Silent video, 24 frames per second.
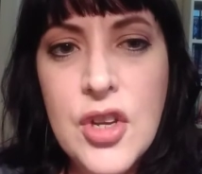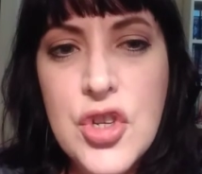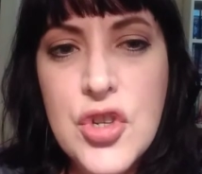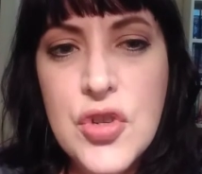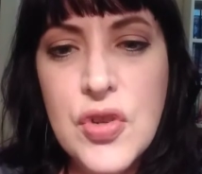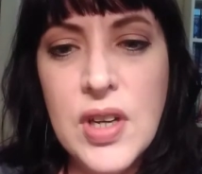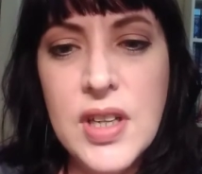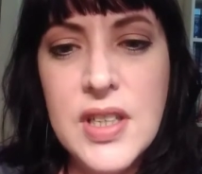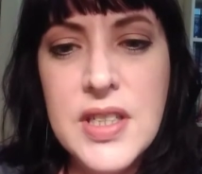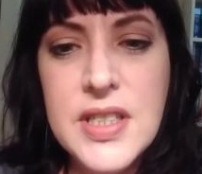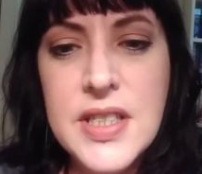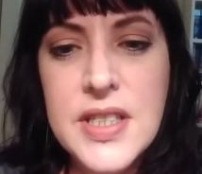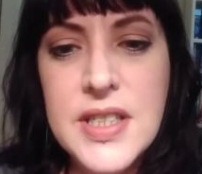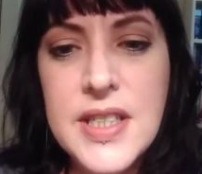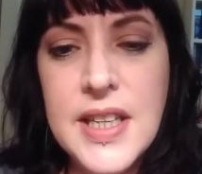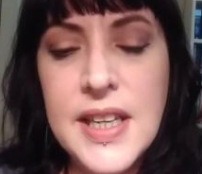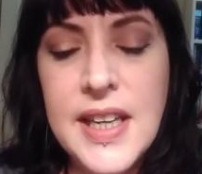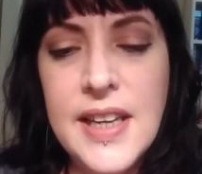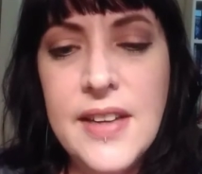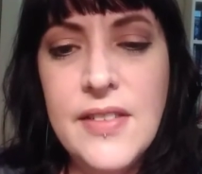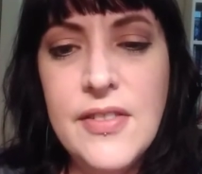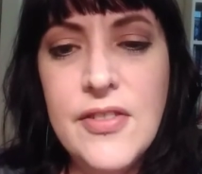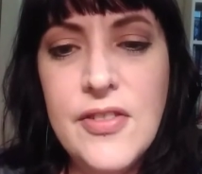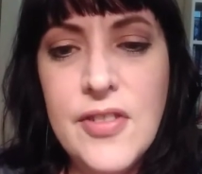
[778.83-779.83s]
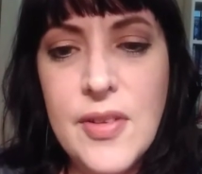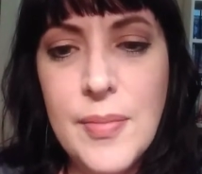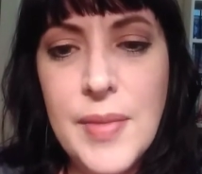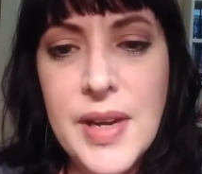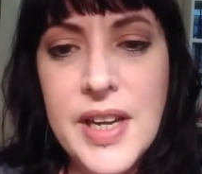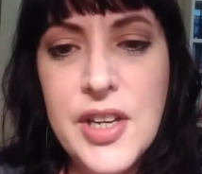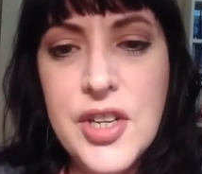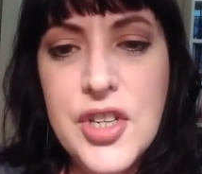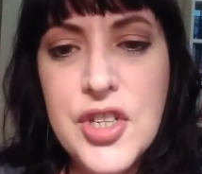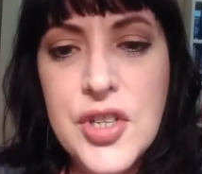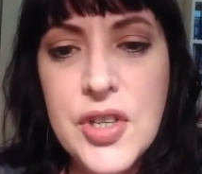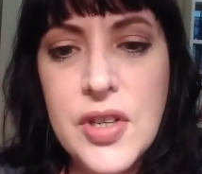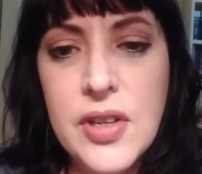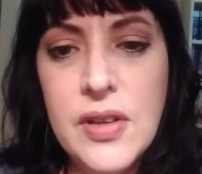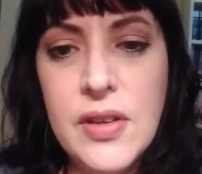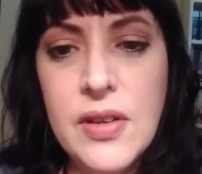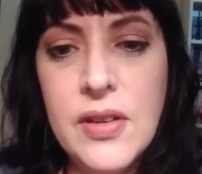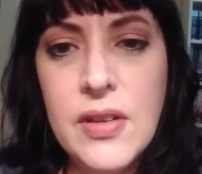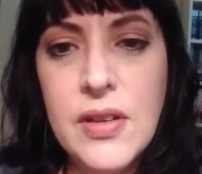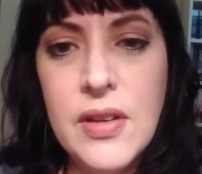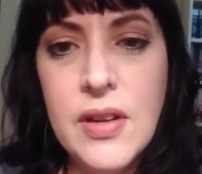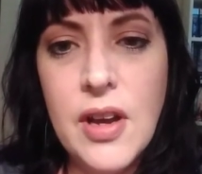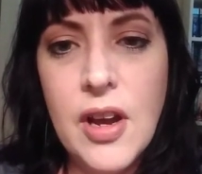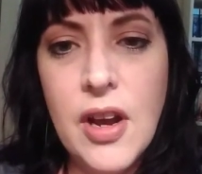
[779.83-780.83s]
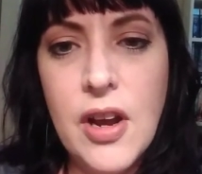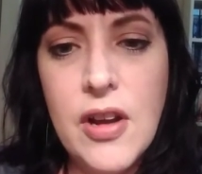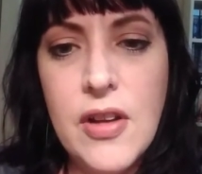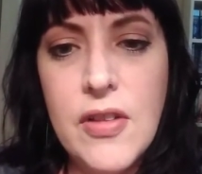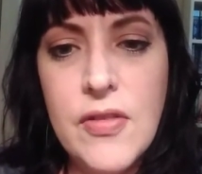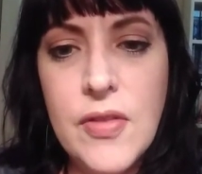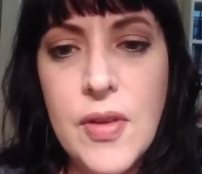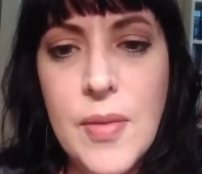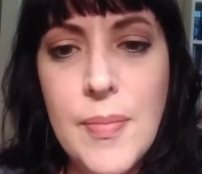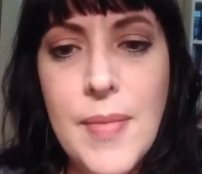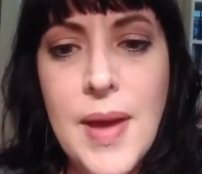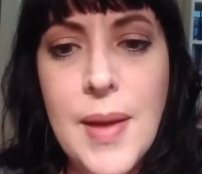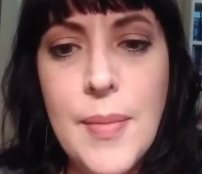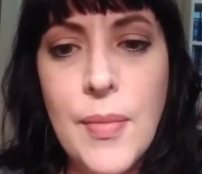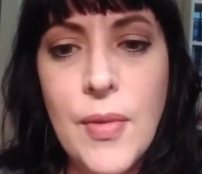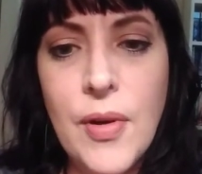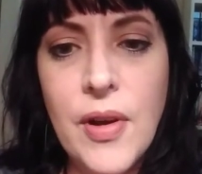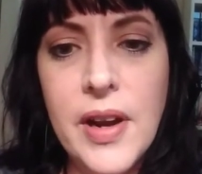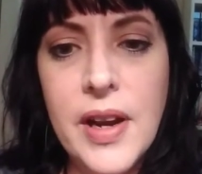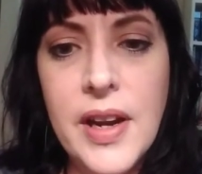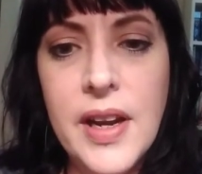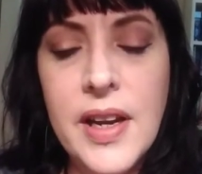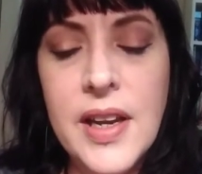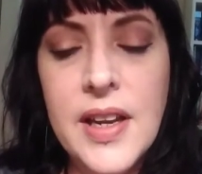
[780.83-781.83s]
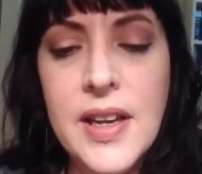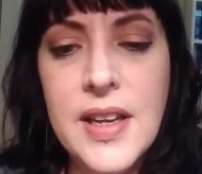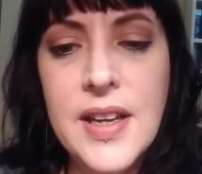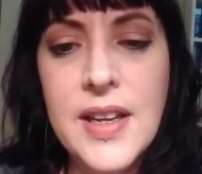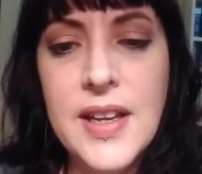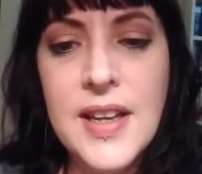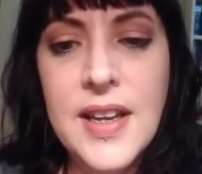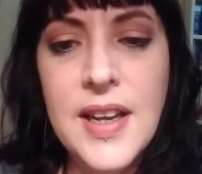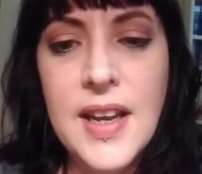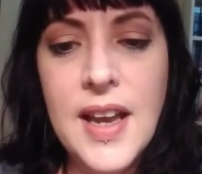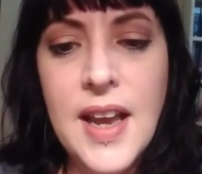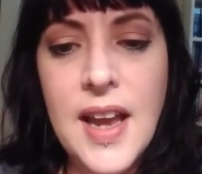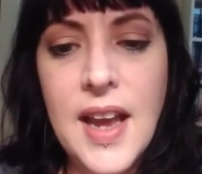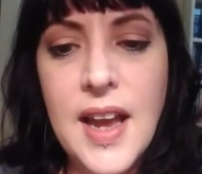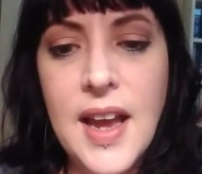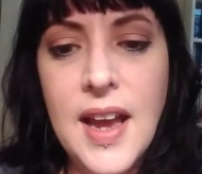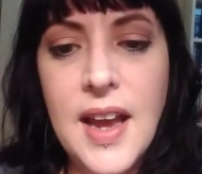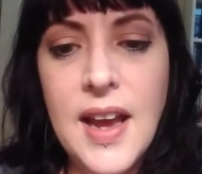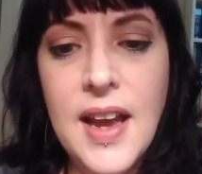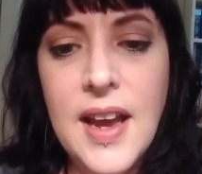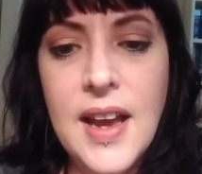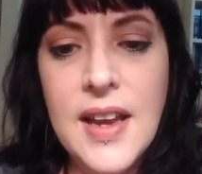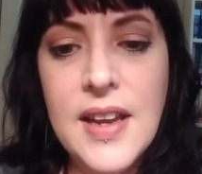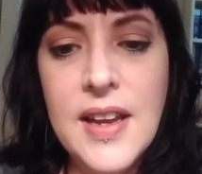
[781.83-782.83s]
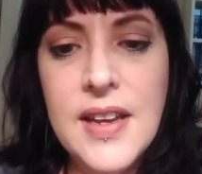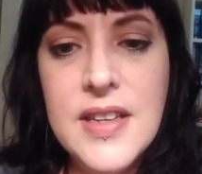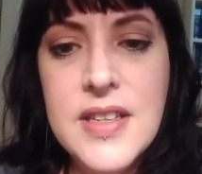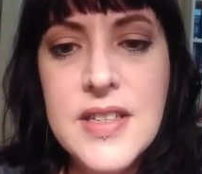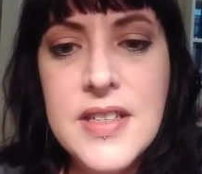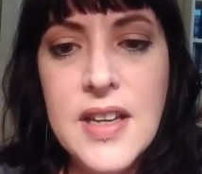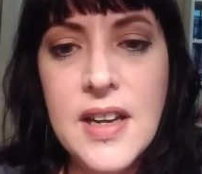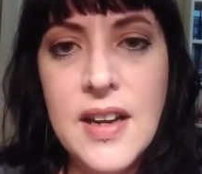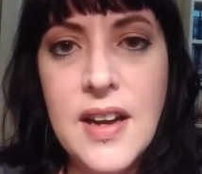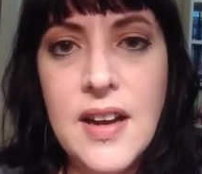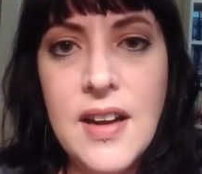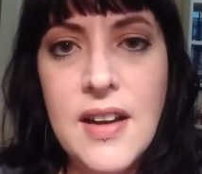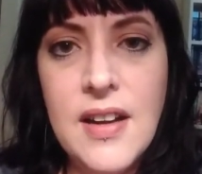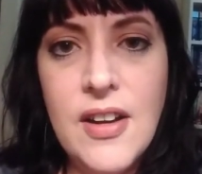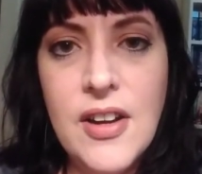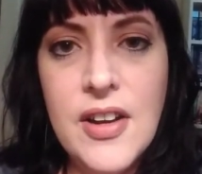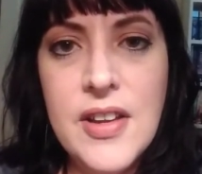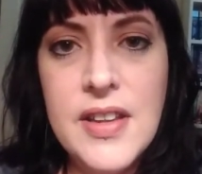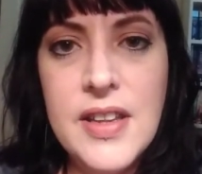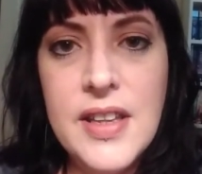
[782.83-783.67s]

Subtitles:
trust information over memory, and I